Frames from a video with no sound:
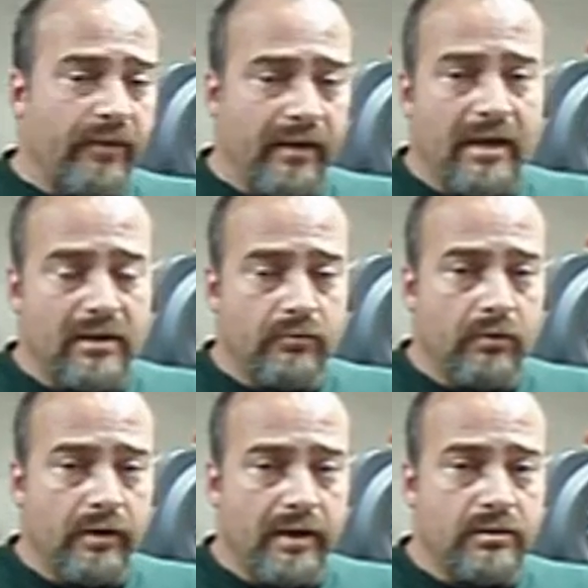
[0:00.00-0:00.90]
think it has a
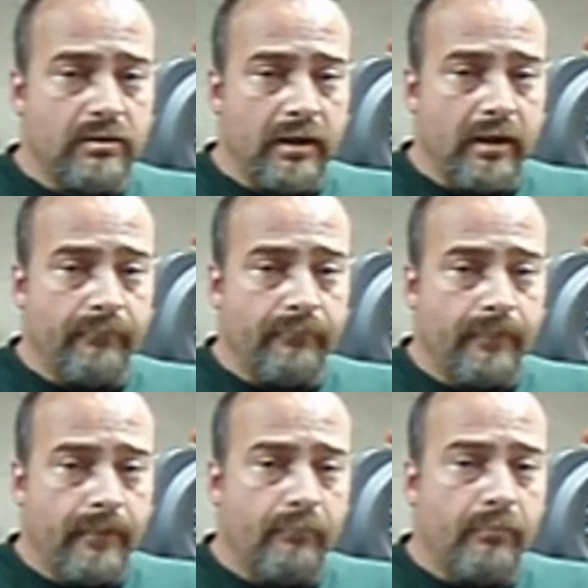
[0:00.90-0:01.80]
real nice
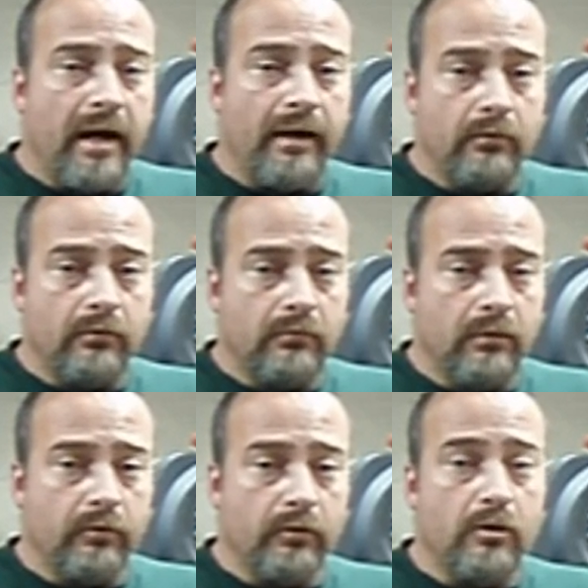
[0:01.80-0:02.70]
pattern
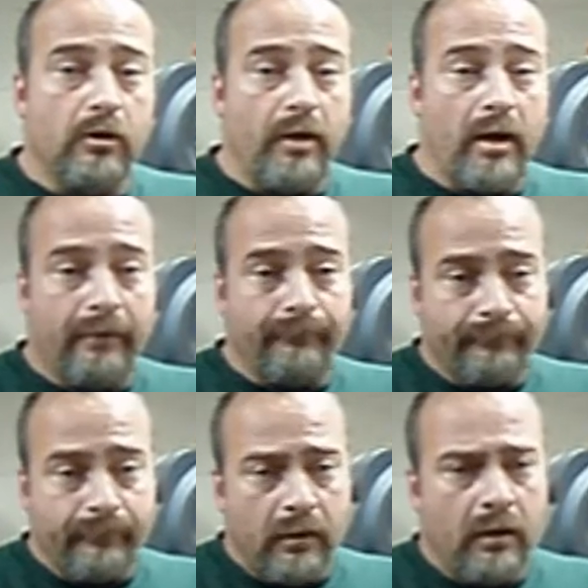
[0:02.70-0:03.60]
under a cook pot.
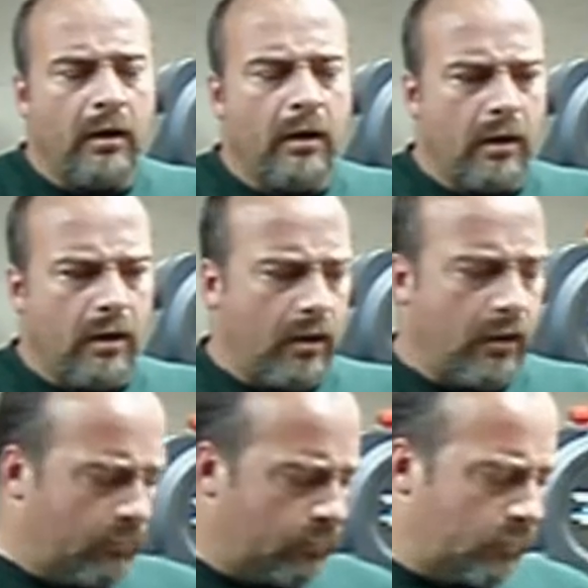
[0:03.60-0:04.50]

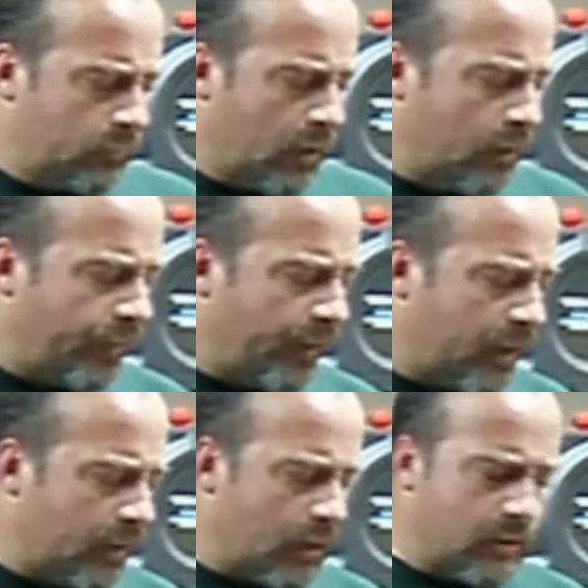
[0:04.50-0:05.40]
The other
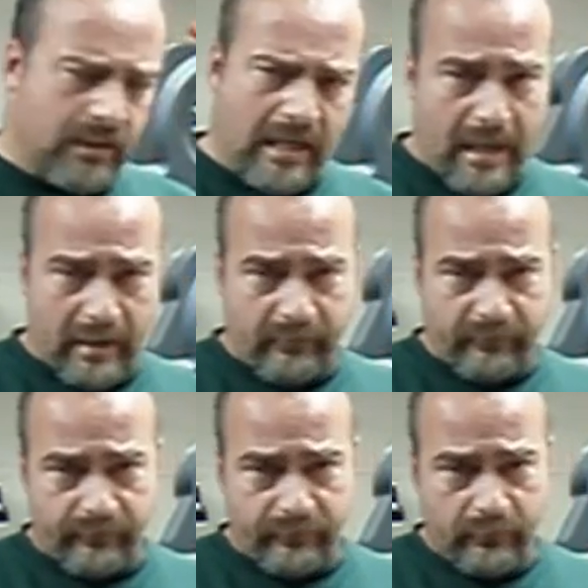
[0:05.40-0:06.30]
thing it doesn't have
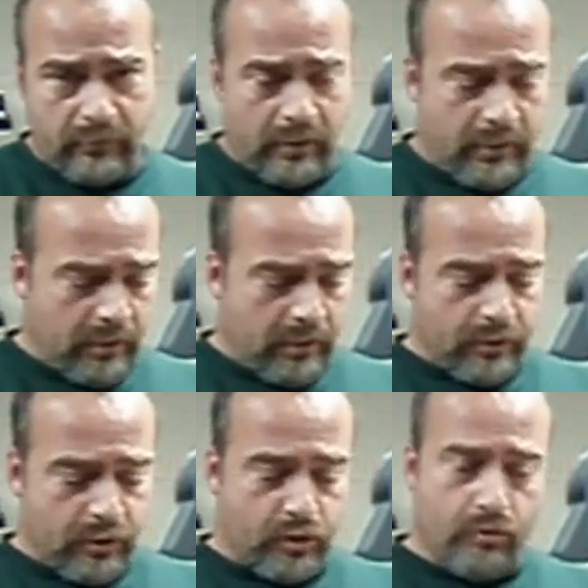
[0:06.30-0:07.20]

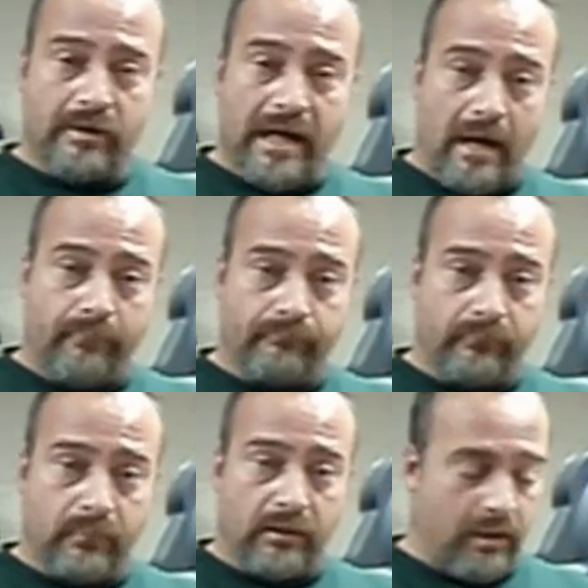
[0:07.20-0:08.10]
is a screw cap.
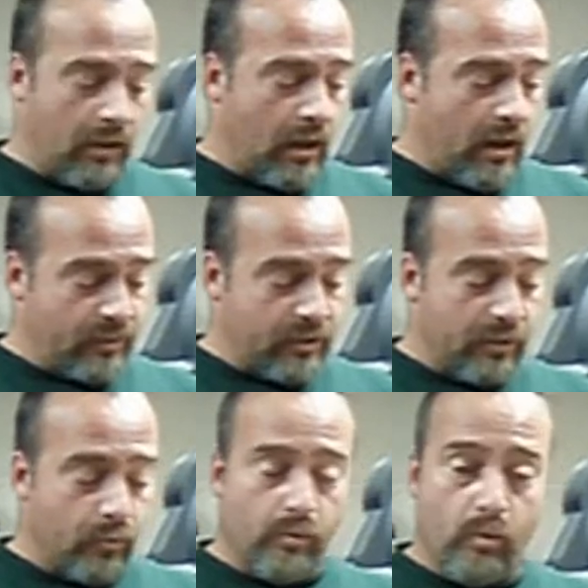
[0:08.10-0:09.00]
It
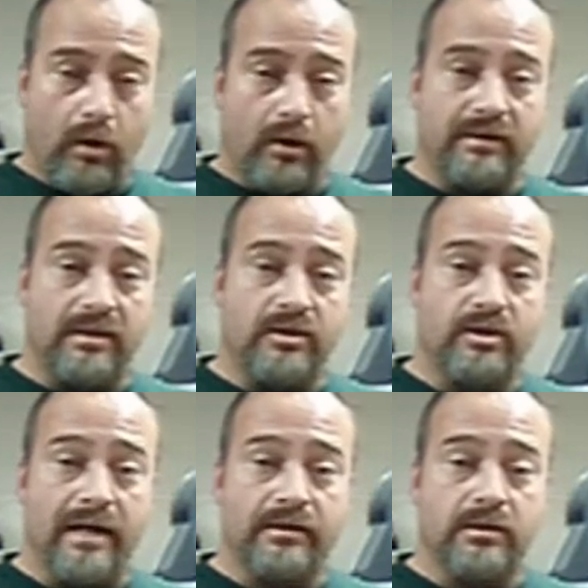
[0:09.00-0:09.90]
obviously wouldn't work with these
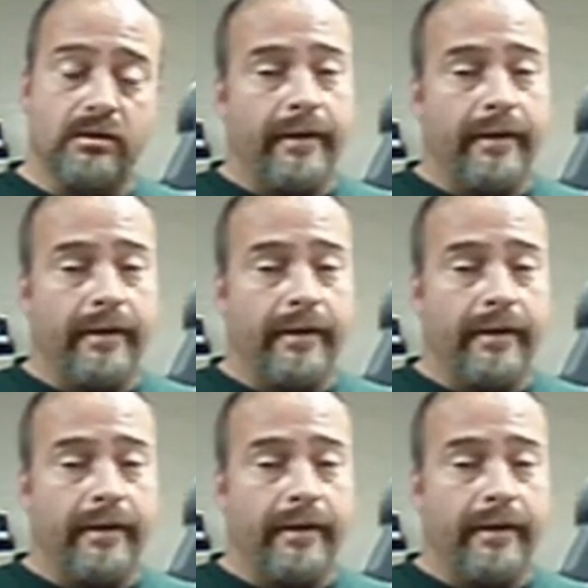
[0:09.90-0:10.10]
jets,